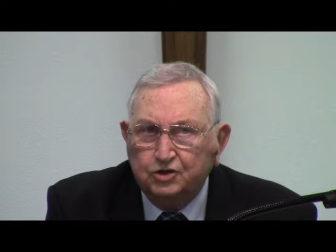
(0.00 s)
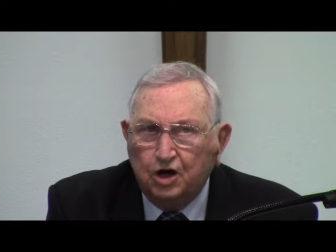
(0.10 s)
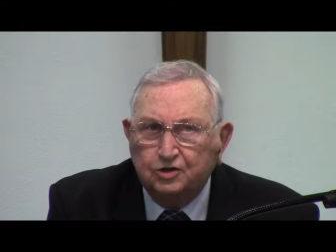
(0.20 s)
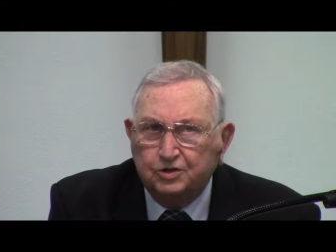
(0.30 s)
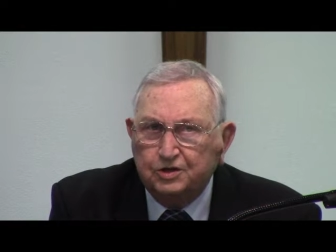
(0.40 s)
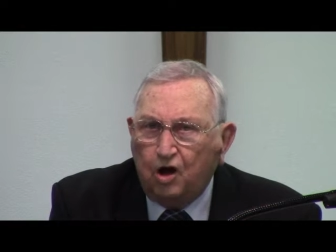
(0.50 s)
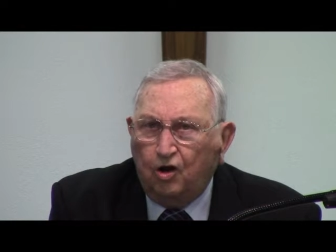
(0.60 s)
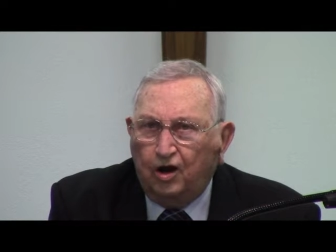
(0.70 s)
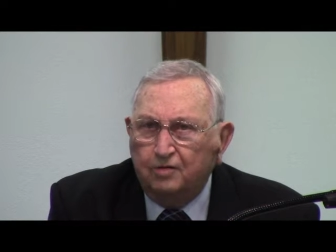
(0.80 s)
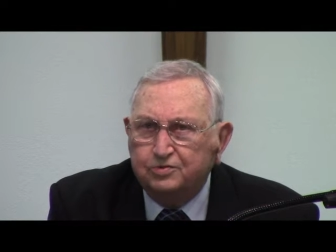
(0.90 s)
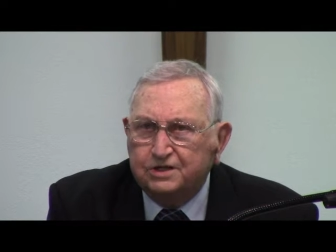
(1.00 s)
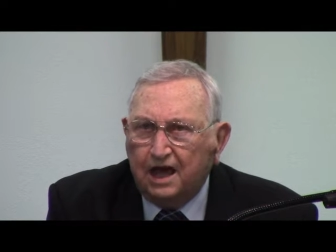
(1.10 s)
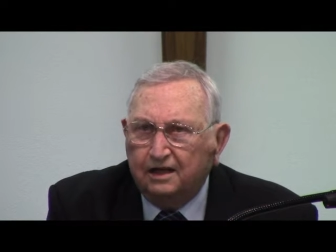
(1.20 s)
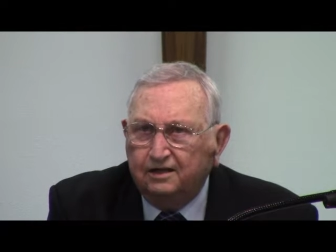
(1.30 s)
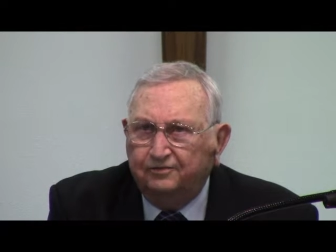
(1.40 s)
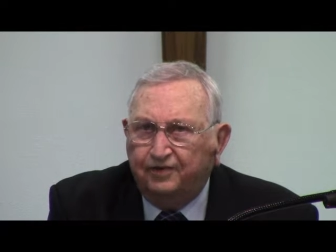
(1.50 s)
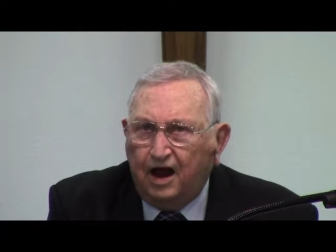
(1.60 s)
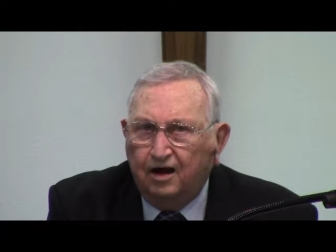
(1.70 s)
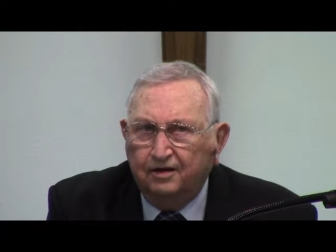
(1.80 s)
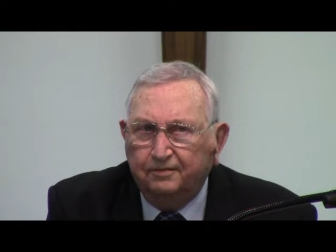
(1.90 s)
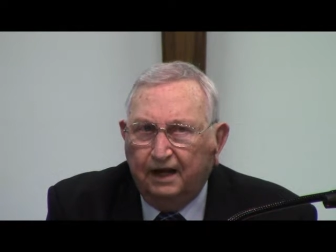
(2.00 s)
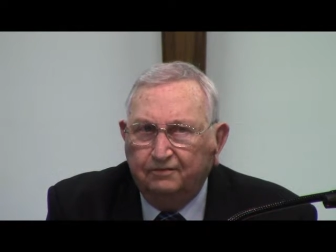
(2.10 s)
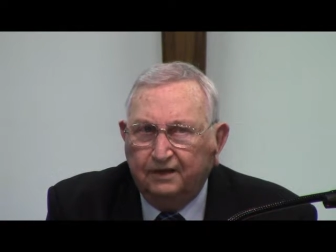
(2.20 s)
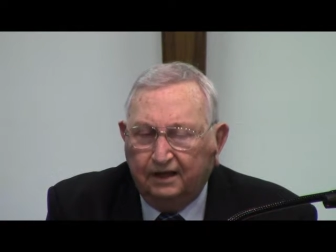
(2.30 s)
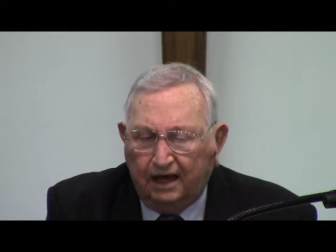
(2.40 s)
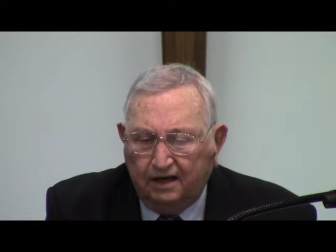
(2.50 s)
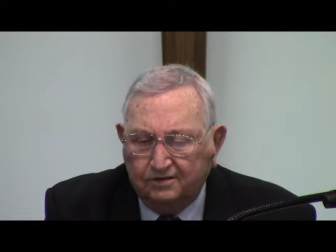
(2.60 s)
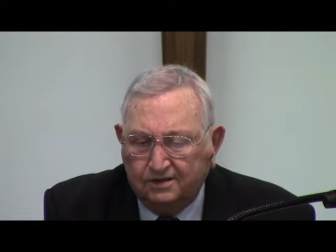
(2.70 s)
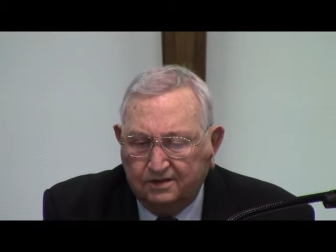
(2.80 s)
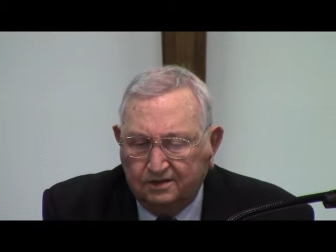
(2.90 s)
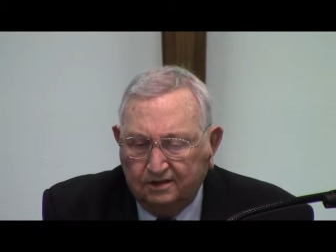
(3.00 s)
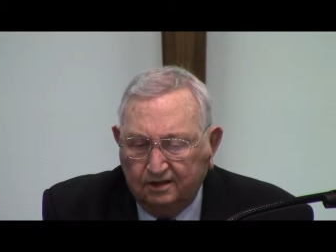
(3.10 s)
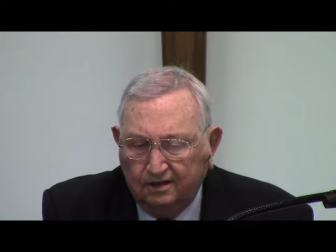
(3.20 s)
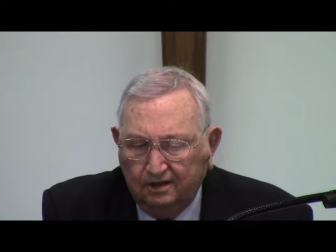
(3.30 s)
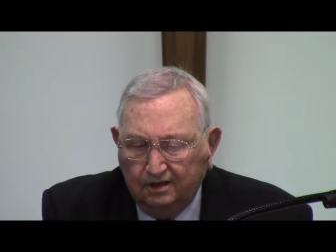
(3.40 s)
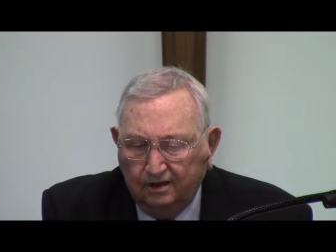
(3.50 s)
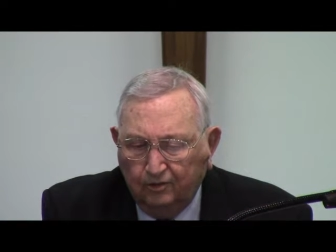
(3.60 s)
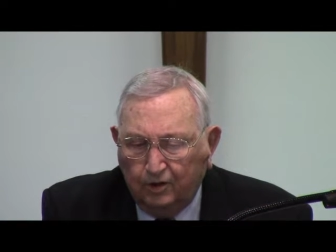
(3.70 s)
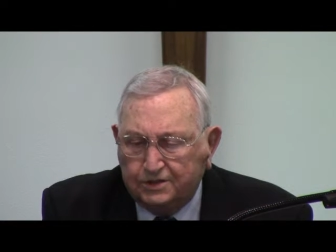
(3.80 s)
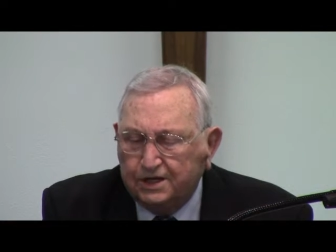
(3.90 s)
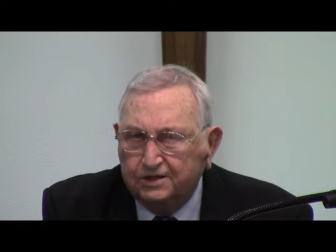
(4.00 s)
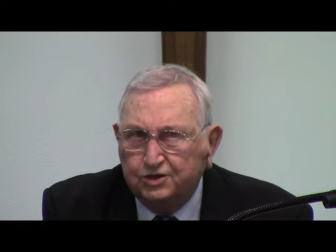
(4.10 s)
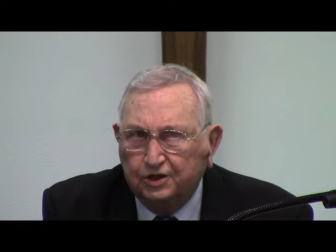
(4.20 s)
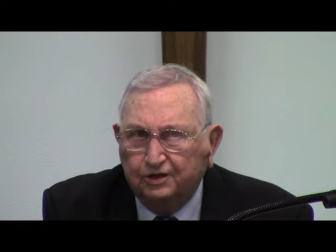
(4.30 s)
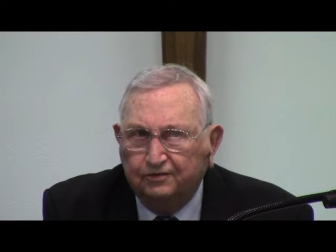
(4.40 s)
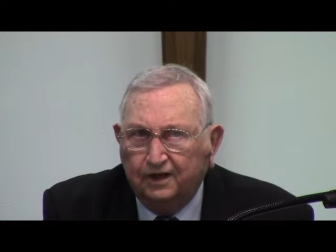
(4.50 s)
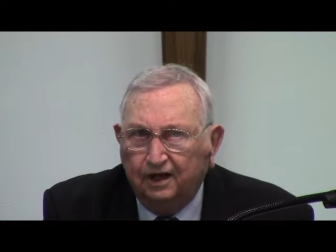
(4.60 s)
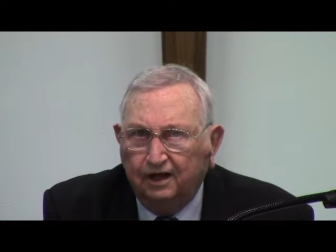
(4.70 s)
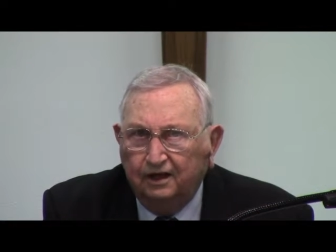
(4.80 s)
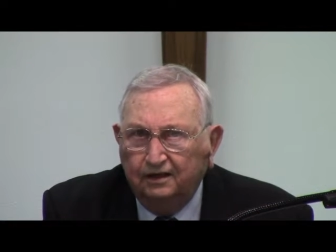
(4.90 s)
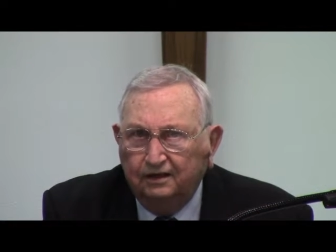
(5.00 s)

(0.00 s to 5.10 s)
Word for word: Church is all upset. They fired him and everything else, which they should have done.